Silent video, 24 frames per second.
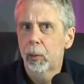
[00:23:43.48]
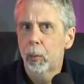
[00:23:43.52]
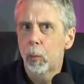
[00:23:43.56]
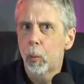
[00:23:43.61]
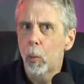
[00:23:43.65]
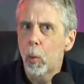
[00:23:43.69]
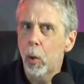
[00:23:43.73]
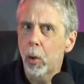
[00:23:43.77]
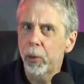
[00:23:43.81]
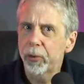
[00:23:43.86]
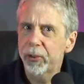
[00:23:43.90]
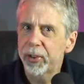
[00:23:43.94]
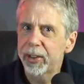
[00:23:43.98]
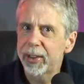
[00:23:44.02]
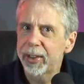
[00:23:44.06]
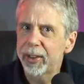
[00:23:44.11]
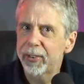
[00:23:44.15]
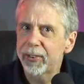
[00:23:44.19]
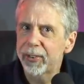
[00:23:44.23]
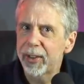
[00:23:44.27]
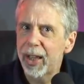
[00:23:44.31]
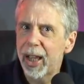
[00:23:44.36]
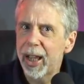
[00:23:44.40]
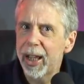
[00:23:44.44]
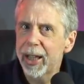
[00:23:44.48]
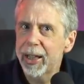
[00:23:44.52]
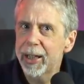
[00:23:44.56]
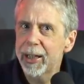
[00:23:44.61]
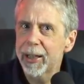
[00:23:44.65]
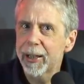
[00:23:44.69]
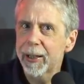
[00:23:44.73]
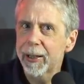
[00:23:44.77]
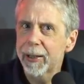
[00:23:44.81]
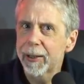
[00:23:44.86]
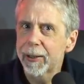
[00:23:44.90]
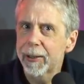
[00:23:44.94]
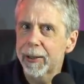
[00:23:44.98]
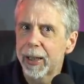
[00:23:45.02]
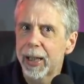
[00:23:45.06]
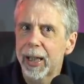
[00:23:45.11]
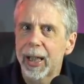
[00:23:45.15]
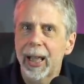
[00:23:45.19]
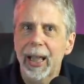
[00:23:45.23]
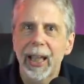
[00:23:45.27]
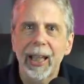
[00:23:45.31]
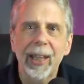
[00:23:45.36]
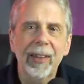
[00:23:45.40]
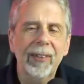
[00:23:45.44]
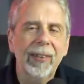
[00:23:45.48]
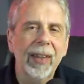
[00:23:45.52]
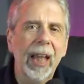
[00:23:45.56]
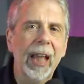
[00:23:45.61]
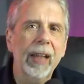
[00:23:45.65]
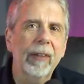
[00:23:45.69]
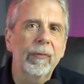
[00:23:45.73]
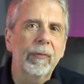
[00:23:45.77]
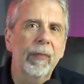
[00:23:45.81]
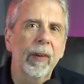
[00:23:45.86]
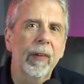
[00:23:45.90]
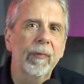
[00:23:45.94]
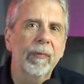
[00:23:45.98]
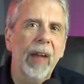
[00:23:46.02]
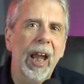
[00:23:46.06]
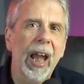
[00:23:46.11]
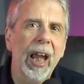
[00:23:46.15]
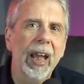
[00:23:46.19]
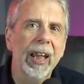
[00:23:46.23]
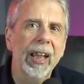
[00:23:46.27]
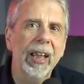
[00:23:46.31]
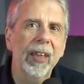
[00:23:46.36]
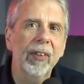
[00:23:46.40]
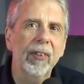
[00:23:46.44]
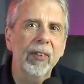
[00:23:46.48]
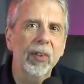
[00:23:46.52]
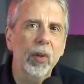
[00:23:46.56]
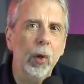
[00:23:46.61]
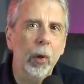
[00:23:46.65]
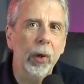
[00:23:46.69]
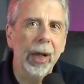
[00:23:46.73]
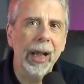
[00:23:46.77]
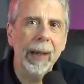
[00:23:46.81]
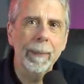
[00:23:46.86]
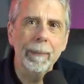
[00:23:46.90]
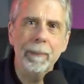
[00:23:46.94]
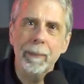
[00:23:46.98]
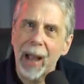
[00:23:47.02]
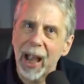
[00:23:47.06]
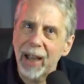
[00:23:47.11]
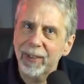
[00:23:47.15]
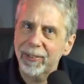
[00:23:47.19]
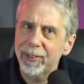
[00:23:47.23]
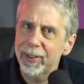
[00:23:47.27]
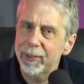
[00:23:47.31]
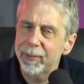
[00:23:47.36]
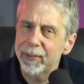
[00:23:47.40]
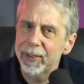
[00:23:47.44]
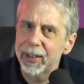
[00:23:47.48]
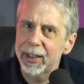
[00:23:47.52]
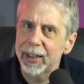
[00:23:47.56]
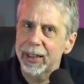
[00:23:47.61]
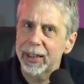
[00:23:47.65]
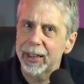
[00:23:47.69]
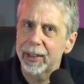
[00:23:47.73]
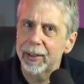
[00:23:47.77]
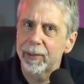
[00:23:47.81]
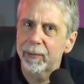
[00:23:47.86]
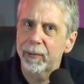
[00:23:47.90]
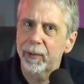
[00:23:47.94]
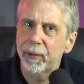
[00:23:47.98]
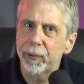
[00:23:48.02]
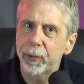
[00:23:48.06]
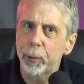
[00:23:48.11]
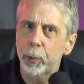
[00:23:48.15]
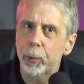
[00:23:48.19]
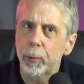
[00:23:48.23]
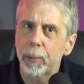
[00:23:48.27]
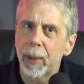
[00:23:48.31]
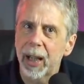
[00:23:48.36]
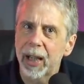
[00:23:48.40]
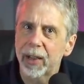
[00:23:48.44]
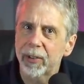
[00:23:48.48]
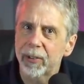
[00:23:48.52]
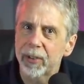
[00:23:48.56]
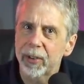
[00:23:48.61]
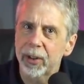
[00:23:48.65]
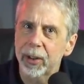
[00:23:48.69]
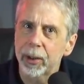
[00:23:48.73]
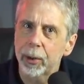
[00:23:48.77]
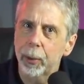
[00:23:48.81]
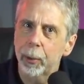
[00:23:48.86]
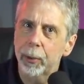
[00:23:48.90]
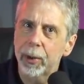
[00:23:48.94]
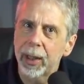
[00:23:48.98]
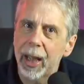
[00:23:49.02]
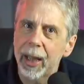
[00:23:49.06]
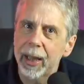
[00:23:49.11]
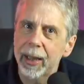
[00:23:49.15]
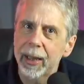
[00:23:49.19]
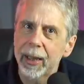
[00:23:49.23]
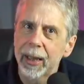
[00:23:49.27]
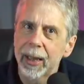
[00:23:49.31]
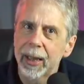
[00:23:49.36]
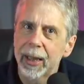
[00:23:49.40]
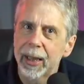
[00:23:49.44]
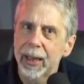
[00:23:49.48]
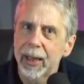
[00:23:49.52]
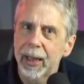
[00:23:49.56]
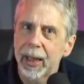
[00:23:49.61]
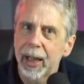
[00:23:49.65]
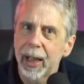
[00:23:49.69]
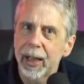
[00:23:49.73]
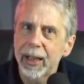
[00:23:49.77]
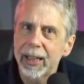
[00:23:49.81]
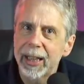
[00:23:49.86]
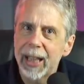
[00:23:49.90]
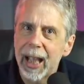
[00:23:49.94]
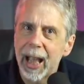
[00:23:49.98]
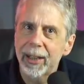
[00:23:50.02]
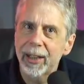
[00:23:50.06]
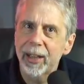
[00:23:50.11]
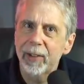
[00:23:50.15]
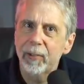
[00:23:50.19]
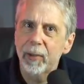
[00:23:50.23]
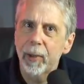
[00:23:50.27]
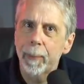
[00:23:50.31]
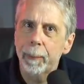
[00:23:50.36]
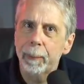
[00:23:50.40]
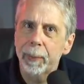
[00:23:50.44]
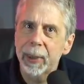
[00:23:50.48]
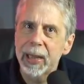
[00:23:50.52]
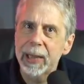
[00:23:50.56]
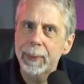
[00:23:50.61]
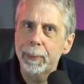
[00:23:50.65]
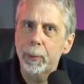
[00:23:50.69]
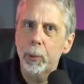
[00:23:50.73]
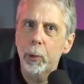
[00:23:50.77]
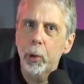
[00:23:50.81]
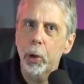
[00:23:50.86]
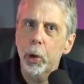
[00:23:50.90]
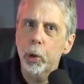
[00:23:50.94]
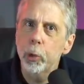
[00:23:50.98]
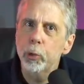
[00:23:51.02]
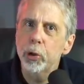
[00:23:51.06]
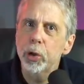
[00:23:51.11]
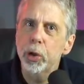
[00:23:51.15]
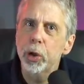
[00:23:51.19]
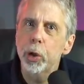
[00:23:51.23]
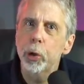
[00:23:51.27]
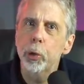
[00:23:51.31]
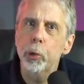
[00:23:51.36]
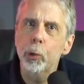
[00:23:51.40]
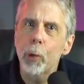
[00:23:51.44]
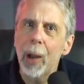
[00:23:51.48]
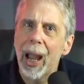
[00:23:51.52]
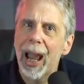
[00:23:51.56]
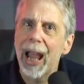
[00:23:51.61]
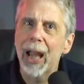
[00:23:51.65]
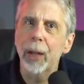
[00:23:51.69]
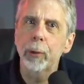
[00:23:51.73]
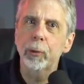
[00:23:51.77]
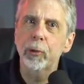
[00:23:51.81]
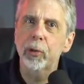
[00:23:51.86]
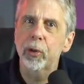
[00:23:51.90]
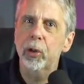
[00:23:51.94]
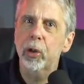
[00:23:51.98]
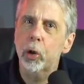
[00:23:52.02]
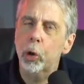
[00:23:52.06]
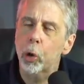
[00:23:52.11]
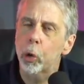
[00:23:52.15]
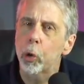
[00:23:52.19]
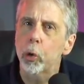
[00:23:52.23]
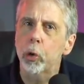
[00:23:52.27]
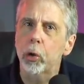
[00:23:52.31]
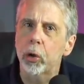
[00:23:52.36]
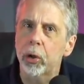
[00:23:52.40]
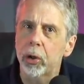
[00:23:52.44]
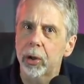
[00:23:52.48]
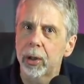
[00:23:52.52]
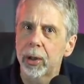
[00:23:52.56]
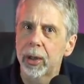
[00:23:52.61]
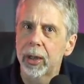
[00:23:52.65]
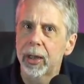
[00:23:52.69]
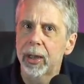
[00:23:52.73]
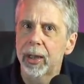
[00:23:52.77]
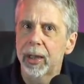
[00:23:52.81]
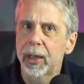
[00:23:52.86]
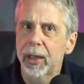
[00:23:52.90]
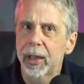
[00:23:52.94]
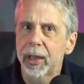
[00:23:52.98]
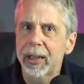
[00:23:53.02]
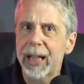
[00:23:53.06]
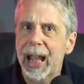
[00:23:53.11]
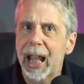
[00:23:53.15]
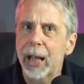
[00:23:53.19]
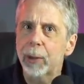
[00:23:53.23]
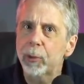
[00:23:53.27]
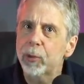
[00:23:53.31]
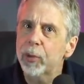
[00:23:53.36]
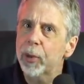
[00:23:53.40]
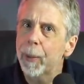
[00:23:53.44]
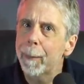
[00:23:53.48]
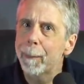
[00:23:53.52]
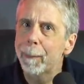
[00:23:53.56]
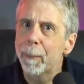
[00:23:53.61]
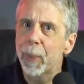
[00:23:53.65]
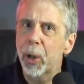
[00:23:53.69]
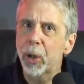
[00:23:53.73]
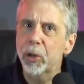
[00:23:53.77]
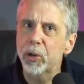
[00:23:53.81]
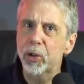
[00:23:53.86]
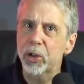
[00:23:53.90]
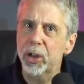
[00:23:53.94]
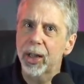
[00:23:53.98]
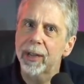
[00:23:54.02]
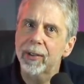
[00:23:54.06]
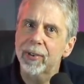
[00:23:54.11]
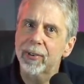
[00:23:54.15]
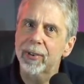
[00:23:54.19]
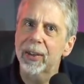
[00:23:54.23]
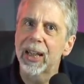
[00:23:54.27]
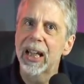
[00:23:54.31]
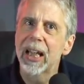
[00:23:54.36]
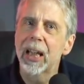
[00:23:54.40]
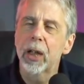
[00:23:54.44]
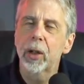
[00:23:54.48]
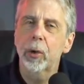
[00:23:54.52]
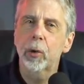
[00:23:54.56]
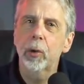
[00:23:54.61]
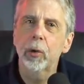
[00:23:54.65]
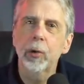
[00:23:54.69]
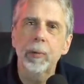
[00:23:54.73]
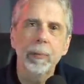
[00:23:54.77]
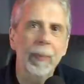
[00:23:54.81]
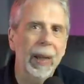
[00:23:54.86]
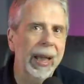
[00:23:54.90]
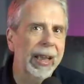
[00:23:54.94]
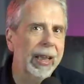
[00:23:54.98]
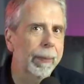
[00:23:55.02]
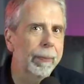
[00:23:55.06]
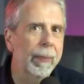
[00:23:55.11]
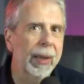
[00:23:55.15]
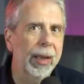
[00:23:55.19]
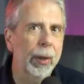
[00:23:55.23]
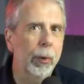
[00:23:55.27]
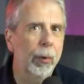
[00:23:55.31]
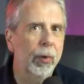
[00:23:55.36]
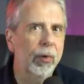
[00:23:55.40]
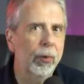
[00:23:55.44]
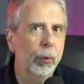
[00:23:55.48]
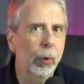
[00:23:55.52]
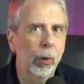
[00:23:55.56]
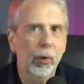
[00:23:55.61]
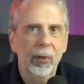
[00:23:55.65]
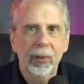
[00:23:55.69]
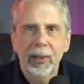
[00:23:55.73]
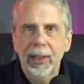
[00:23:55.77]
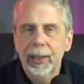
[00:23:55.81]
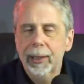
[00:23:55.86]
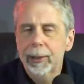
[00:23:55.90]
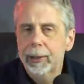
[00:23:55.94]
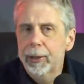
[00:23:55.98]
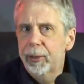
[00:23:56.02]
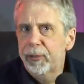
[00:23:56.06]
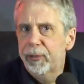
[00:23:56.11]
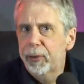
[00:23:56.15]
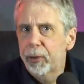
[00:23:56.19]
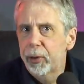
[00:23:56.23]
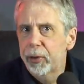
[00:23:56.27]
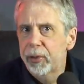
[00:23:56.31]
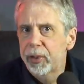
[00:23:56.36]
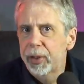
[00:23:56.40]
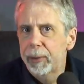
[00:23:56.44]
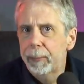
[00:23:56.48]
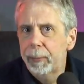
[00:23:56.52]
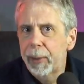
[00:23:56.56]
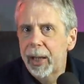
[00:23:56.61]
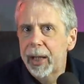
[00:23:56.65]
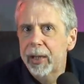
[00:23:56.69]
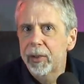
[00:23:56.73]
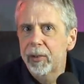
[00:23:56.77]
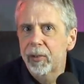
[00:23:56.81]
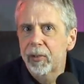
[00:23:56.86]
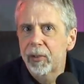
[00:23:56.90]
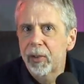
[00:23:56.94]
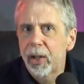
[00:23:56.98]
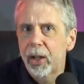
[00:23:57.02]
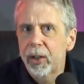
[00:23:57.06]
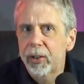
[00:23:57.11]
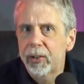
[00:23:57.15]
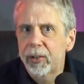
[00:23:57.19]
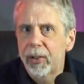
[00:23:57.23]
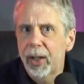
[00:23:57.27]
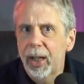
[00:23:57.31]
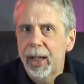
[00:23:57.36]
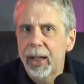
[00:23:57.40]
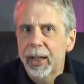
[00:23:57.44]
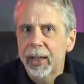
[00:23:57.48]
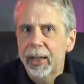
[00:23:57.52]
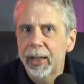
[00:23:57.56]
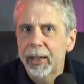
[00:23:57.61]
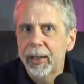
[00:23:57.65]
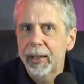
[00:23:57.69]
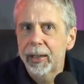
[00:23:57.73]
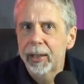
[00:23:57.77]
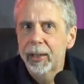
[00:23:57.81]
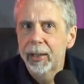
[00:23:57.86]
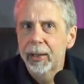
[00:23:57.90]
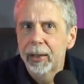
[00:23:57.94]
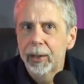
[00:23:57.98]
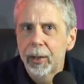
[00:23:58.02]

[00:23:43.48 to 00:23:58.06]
What did he say? He said that there is not a massive need for food banks in the UK, and he added that people who knew how to cook and how to budget could make meals for as little as 30 pence a day.